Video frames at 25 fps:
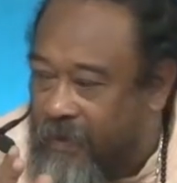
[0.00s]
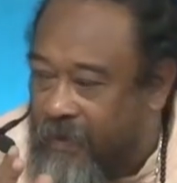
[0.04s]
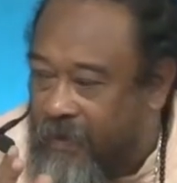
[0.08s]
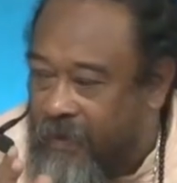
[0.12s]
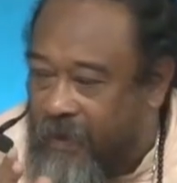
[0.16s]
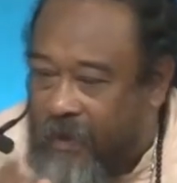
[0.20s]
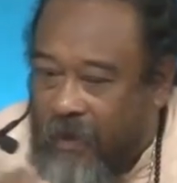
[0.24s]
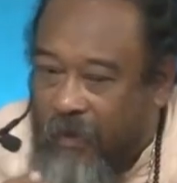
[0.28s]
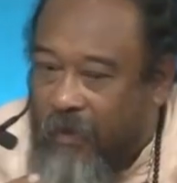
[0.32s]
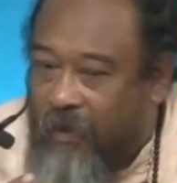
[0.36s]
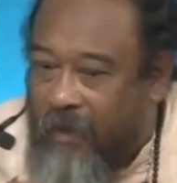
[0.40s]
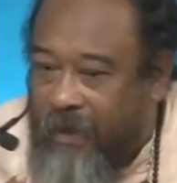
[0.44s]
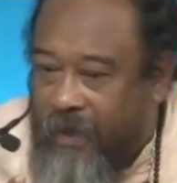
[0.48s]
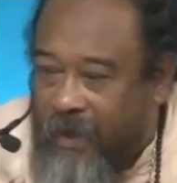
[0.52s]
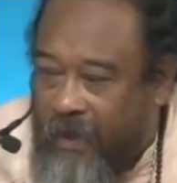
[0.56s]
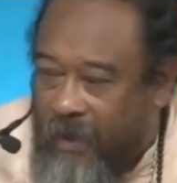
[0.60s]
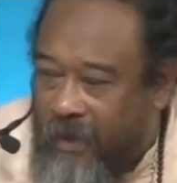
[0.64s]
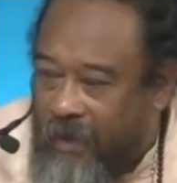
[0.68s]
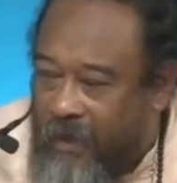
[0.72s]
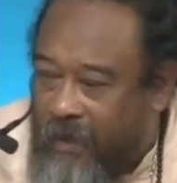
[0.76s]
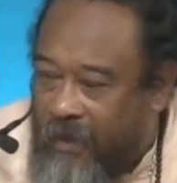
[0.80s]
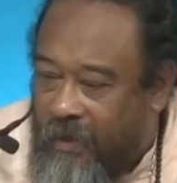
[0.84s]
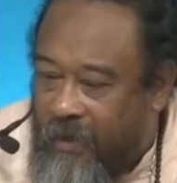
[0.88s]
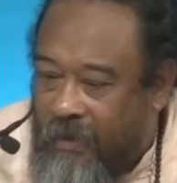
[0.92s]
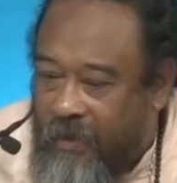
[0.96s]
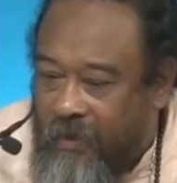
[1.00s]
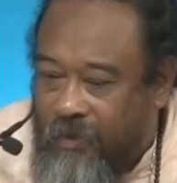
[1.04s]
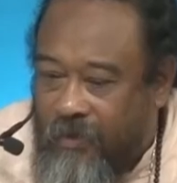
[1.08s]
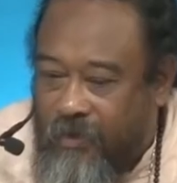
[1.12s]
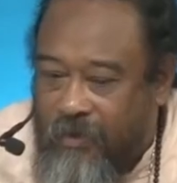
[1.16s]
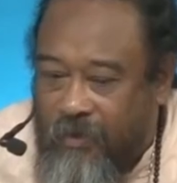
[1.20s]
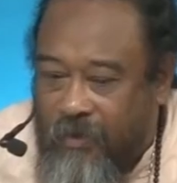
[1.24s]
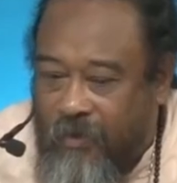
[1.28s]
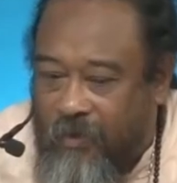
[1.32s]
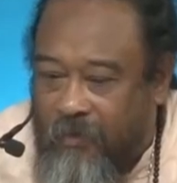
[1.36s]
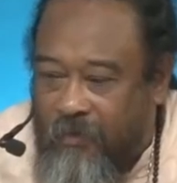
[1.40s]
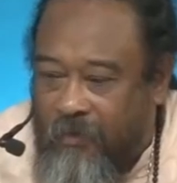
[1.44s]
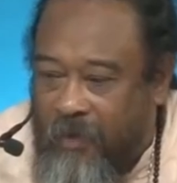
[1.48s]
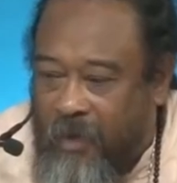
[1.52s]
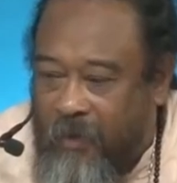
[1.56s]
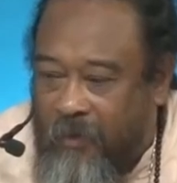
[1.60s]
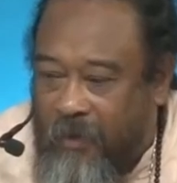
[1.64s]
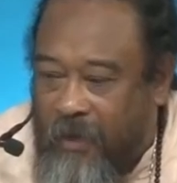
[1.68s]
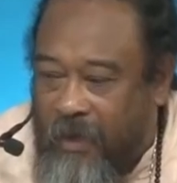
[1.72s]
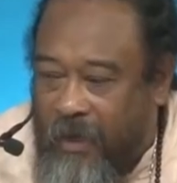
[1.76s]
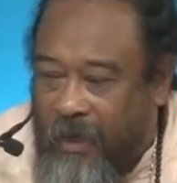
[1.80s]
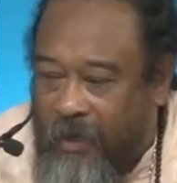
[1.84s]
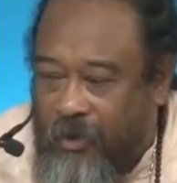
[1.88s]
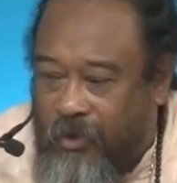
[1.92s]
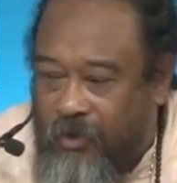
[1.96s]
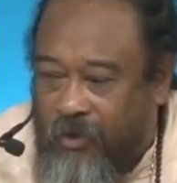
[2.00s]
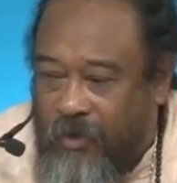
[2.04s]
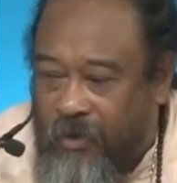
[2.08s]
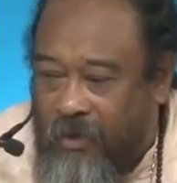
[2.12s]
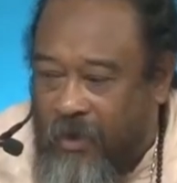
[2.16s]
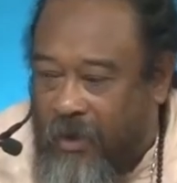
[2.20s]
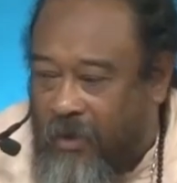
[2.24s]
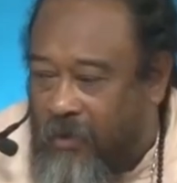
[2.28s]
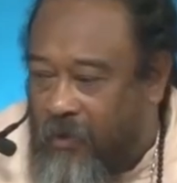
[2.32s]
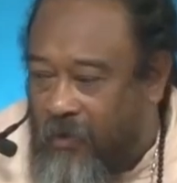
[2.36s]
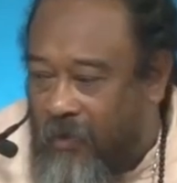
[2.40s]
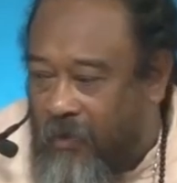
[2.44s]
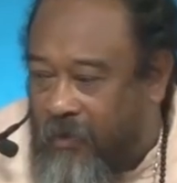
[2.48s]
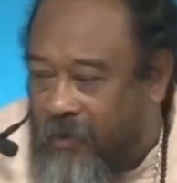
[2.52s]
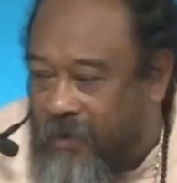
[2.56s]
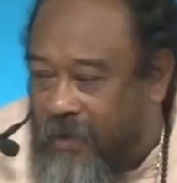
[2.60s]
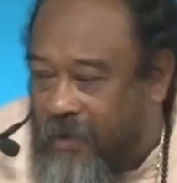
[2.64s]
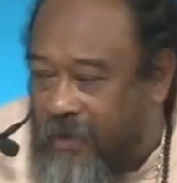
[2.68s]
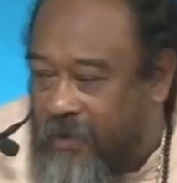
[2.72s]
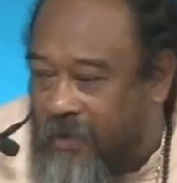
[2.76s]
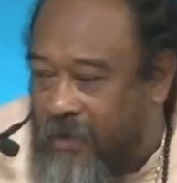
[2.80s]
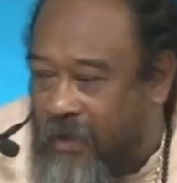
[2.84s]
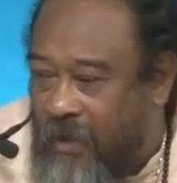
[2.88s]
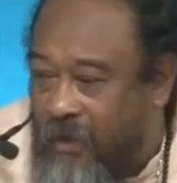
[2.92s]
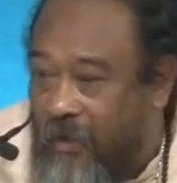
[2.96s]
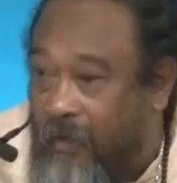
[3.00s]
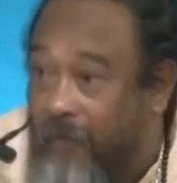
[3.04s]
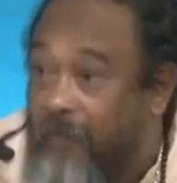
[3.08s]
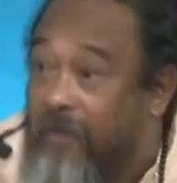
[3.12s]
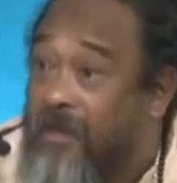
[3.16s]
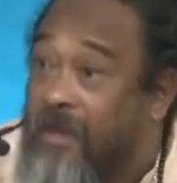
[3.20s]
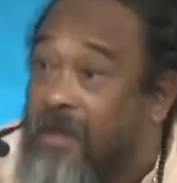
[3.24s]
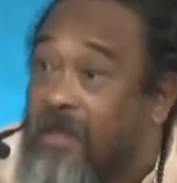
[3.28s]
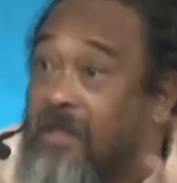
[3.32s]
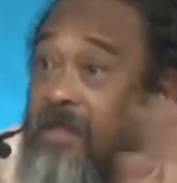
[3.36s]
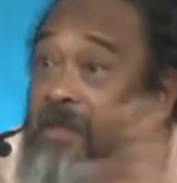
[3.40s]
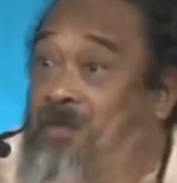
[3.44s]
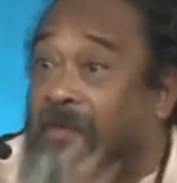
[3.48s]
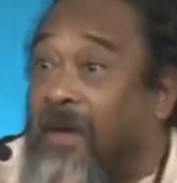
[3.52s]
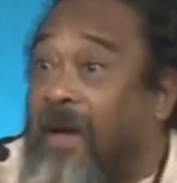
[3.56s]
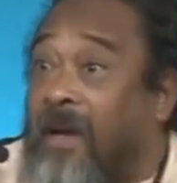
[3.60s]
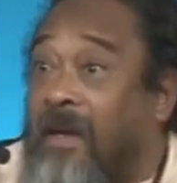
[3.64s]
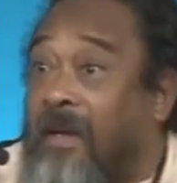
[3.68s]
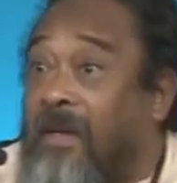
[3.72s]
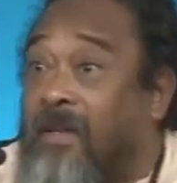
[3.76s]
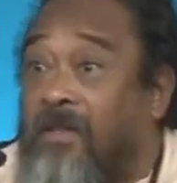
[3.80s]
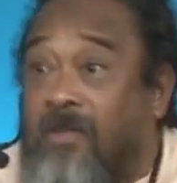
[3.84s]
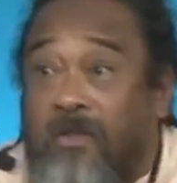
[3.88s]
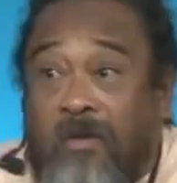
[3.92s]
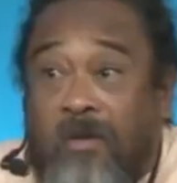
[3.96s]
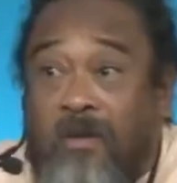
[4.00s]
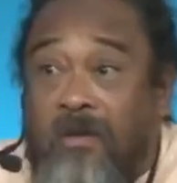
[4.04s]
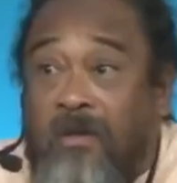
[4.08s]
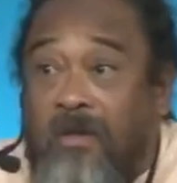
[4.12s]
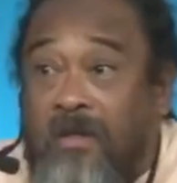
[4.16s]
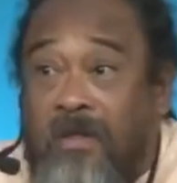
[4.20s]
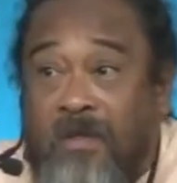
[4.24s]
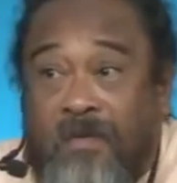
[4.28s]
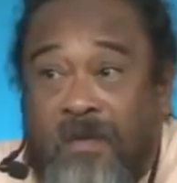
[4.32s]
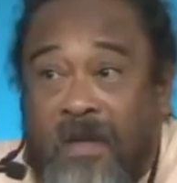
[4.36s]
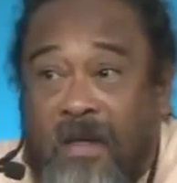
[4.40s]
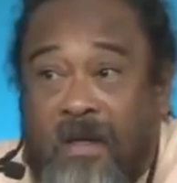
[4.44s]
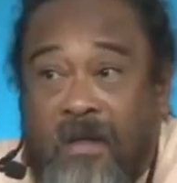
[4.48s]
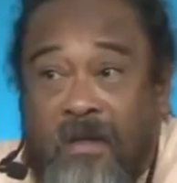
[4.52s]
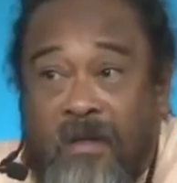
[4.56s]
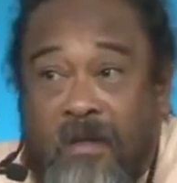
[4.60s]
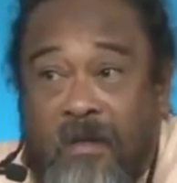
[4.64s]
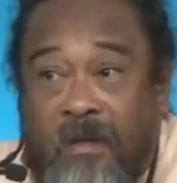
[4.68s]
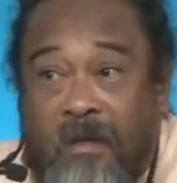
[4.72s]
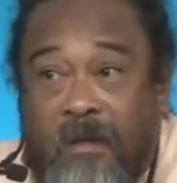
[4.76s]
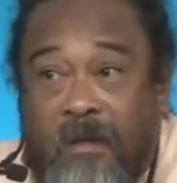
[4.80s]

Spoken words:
Yeah, okay. So maybe I should not go with this now. This is fine, it's good, it's fine.